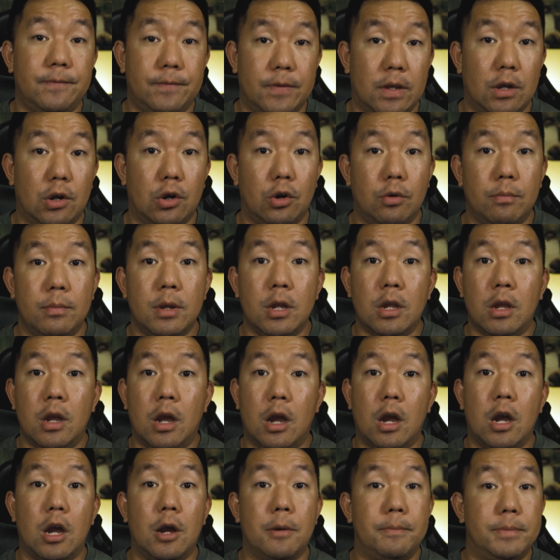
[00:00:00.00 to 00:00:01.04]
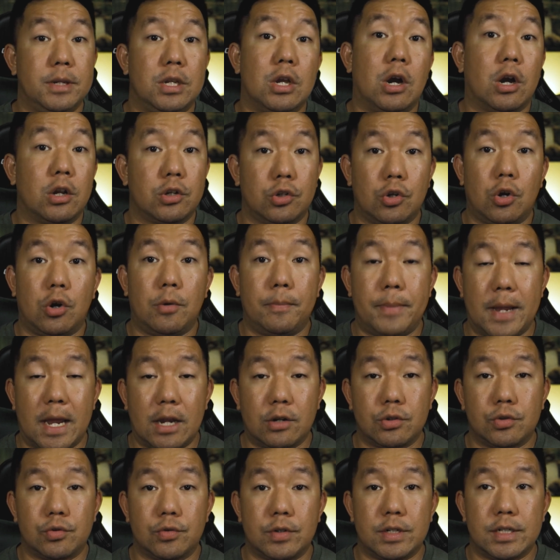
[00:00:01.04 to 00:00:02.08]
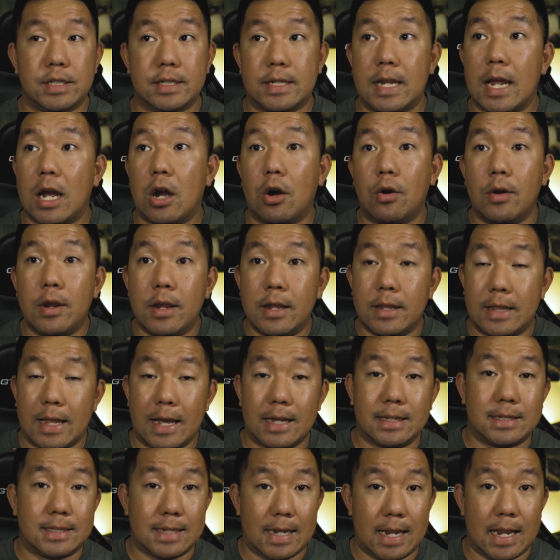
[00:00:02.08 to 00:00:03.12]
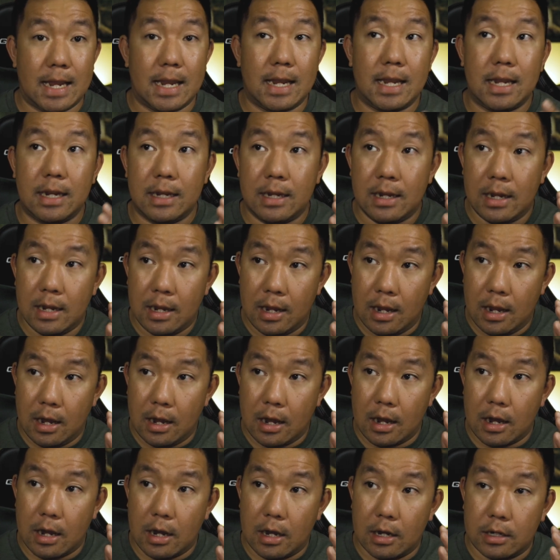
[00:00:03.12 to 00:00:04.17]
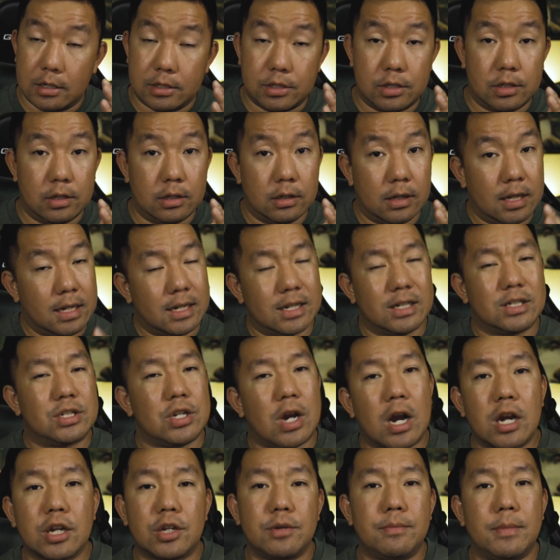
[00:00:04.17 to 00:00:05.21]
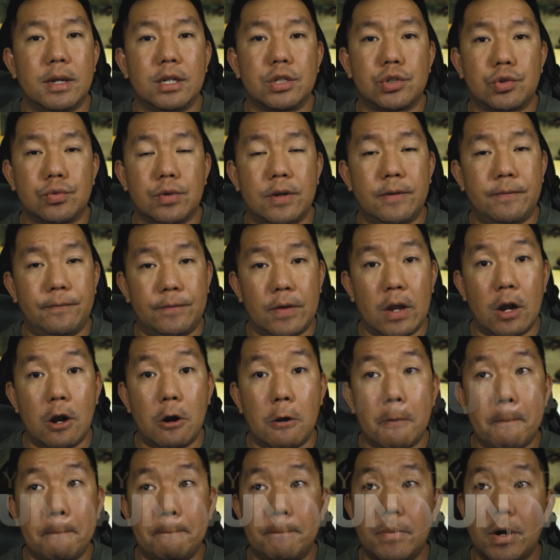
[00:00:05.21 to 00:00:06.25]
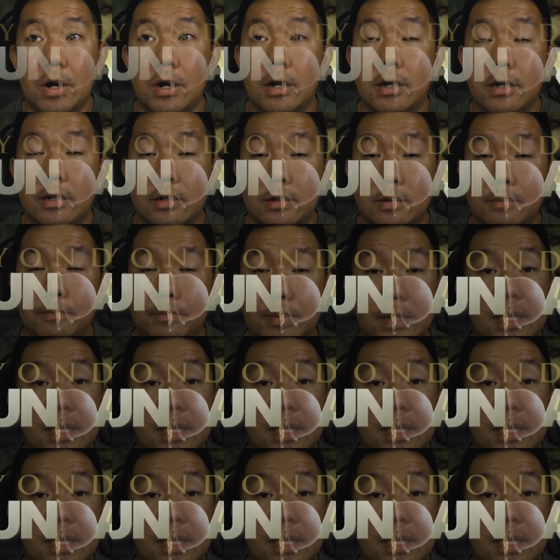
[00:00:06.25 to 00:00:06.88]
film Beyond All Boundaries. Now that's like a documentary film, but